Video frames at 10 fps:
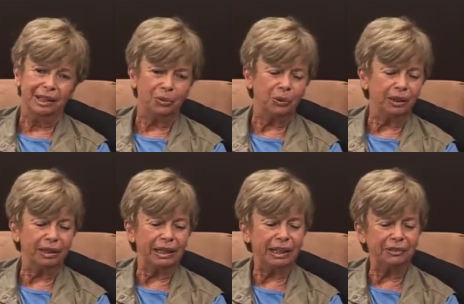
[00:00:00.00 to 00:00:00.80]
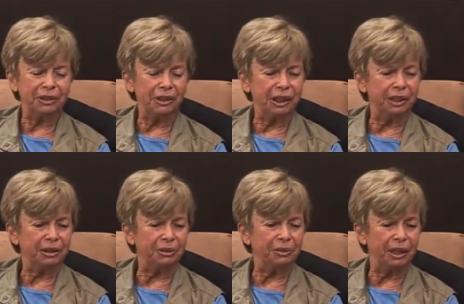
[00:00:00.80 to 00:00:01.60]
Well, I have to tell
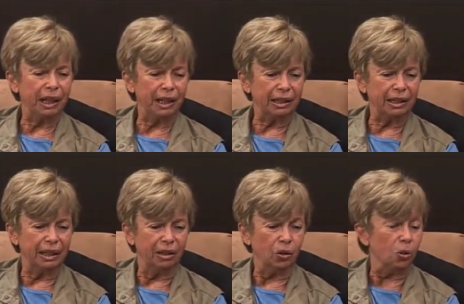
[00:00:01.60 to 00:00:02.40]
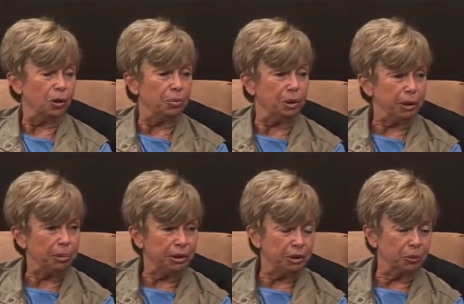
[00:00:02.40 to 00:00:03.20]
you that, uh, or the
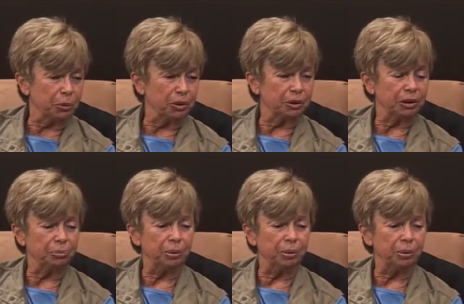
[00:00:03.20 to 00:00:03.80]
people in the world,